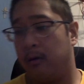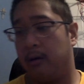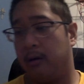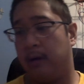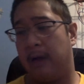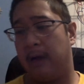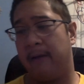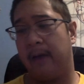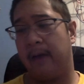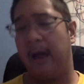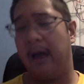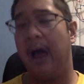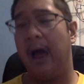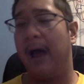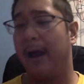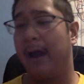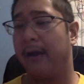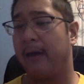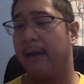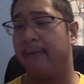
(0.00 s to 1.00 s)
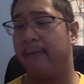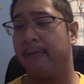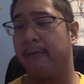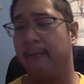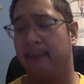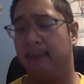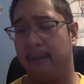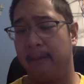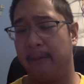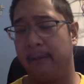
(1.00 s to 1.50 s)
And if you
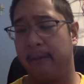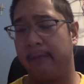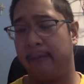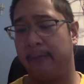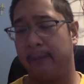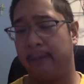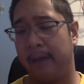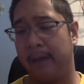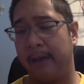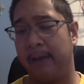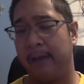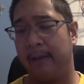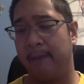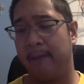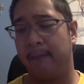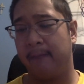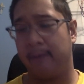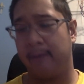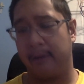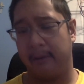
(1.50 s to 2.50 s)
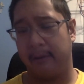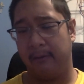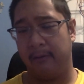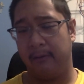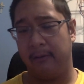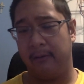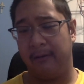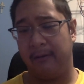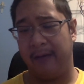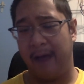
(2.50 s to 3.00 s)
want me to play them for you
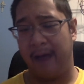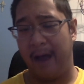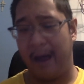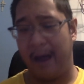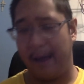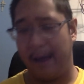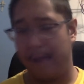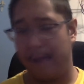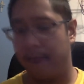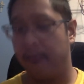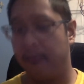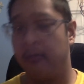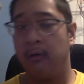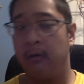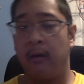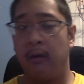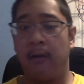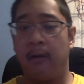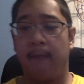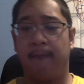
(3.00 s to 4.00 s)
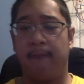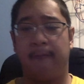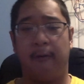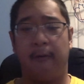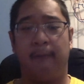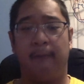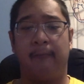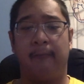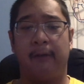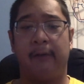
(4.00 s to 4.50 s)
live,
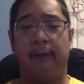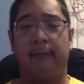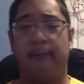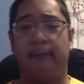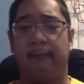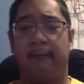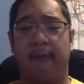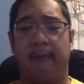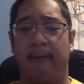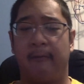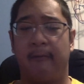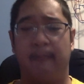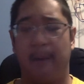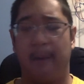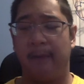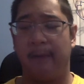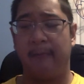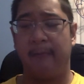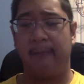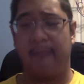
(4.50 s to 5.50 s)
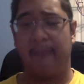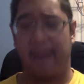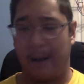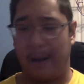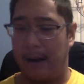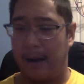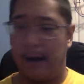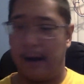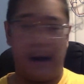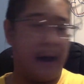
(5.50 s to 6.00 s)
feel free to just message me.
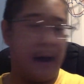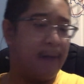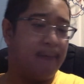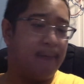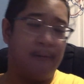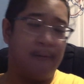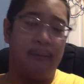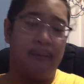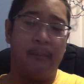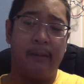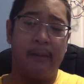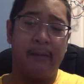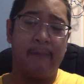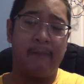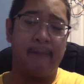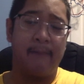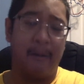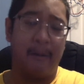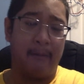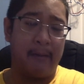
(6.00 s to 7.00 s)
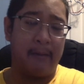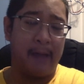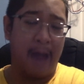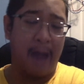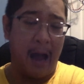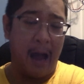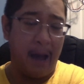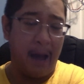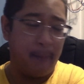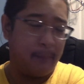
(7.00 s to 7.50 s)
I will be very
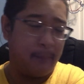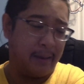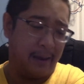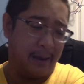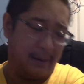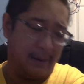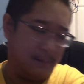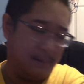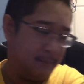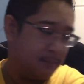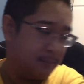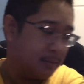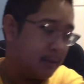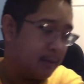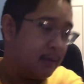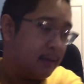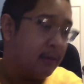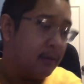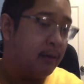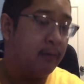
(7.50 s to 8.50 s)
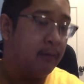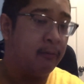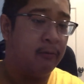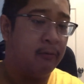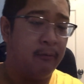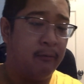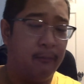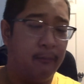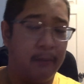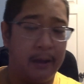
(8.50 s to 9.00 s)
happy
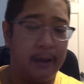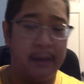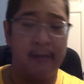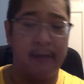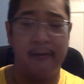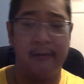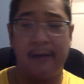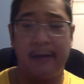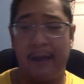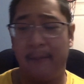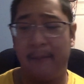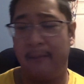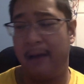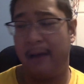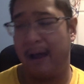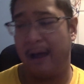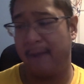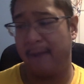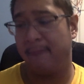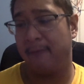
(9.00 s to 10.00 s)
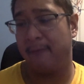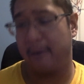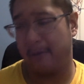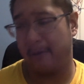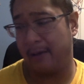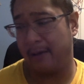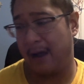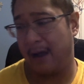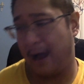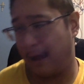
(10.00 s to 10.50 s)
to play your game live for you
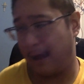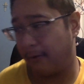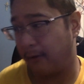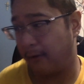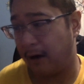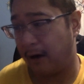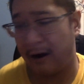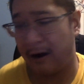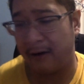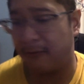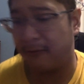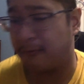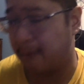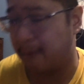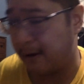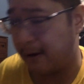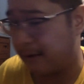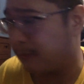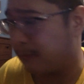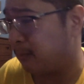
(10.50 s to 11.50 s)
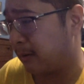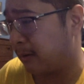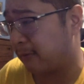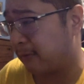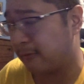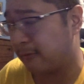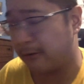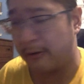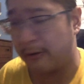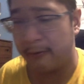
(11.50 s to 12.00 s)
guys on Twitch,
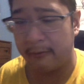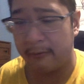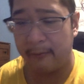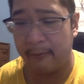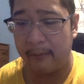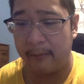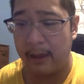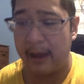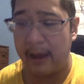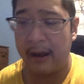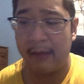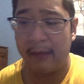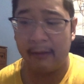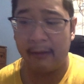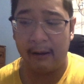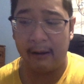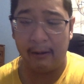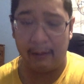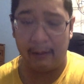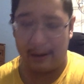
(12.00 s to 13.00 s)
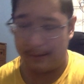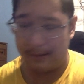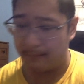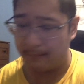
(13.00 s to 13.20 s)
Mixer, YouTube, and etc.